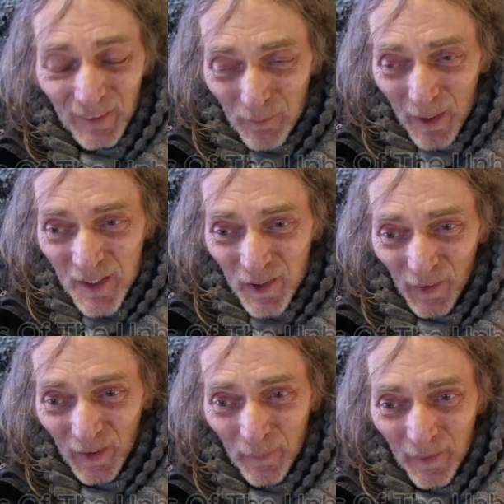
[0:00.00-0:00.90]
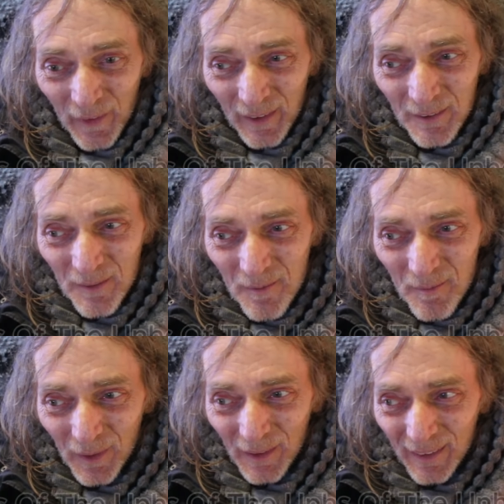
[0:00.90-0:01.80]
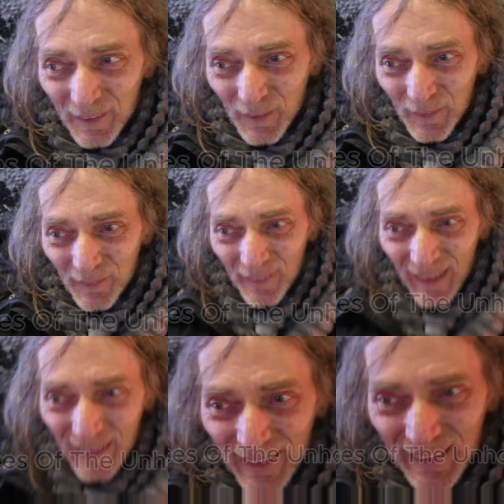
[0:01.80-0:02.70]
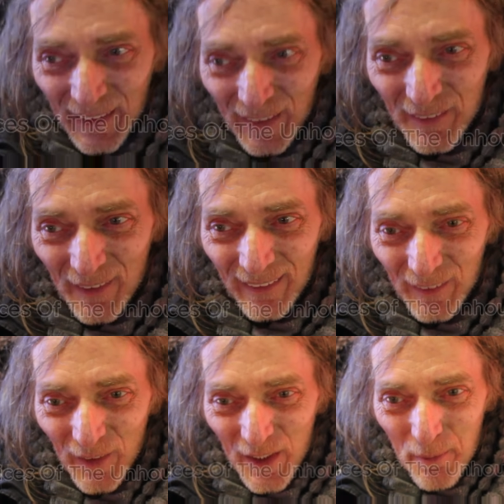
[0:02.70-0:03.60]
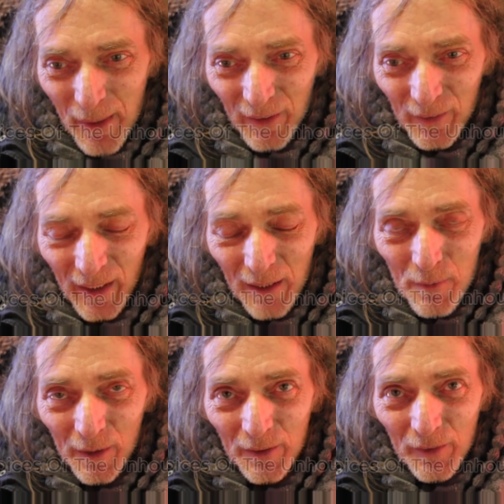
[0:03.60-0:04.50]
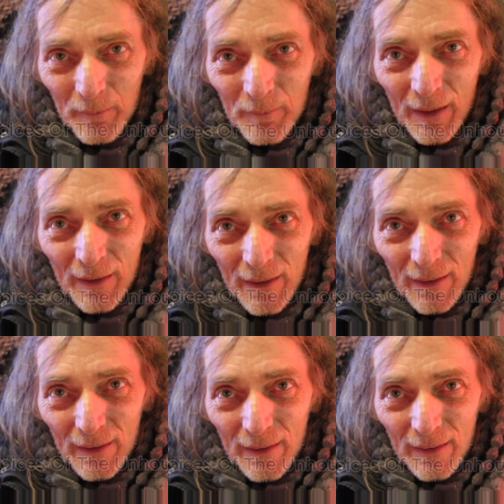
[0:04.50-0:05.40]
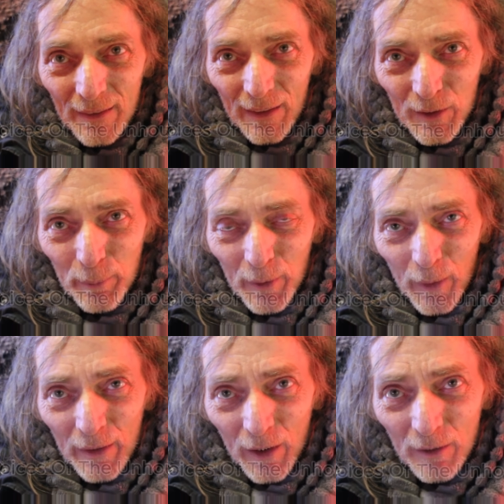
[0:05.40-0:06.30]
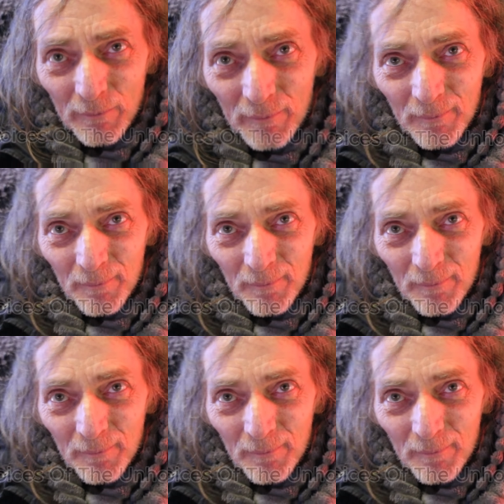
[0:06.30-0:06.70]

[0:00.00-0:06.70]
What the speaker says: I don't mind sharing it with you, but I don't... You know, I don't like speaking on camera because I could be quite numb.